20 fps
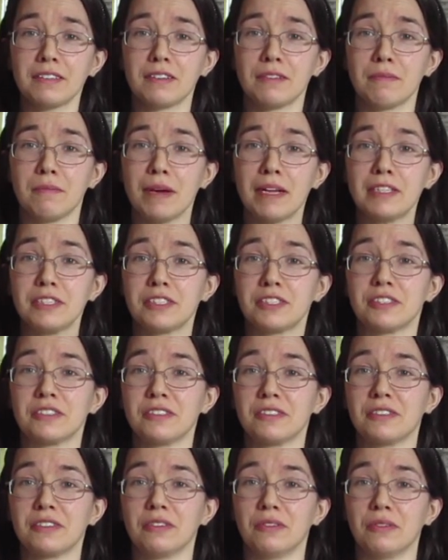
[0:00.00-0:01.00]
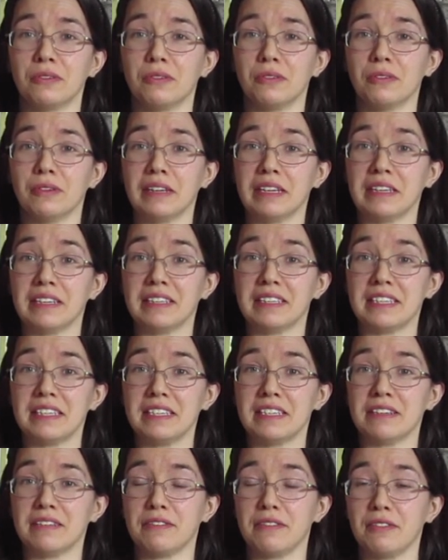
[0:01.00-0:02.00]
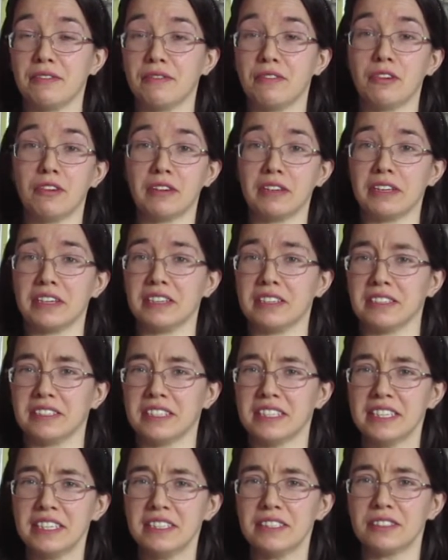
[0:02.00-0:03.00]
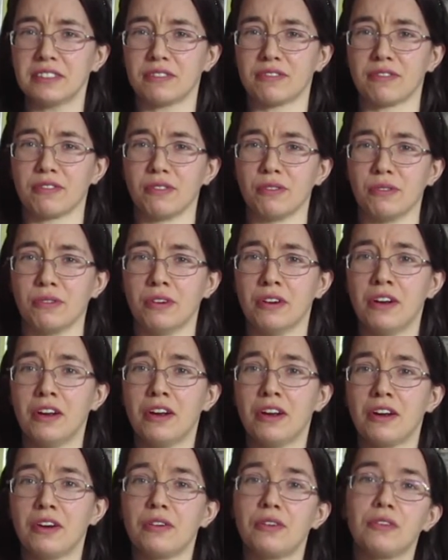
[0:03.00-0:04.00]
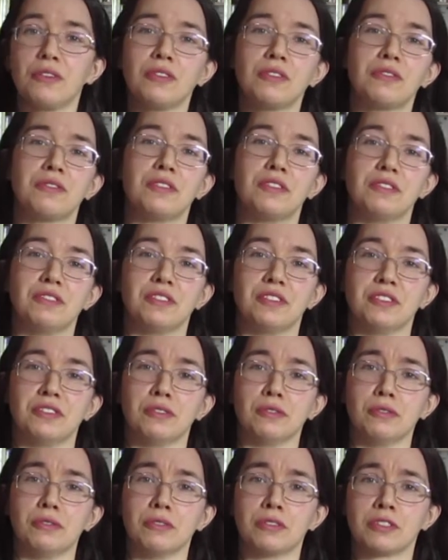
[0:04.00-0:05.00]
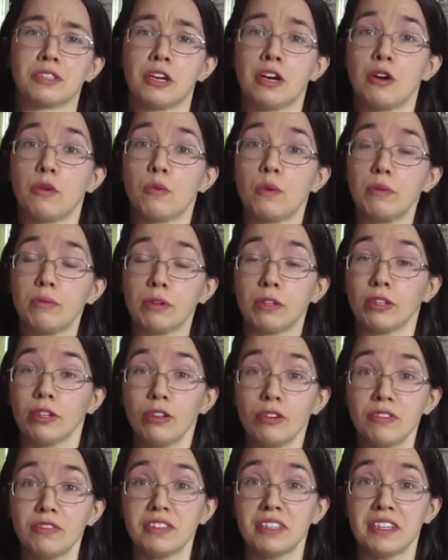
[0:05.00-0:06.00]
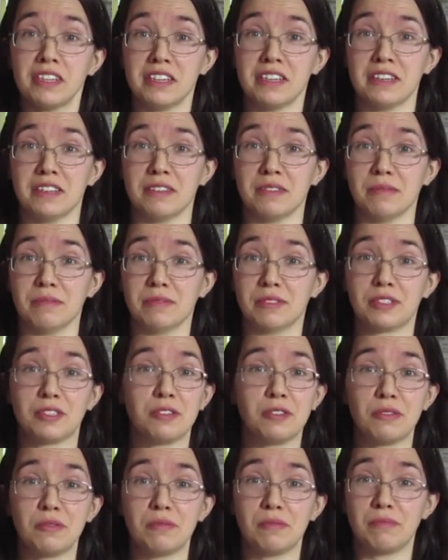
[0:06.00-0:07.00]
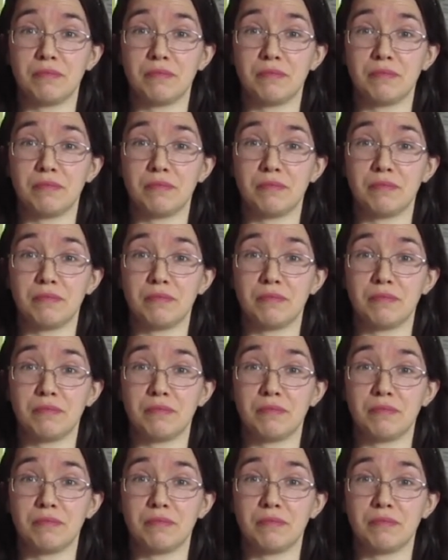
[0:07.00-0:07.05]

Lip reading: mention, or indeed if you've got any ideas for other future talks, we would love to hear them, so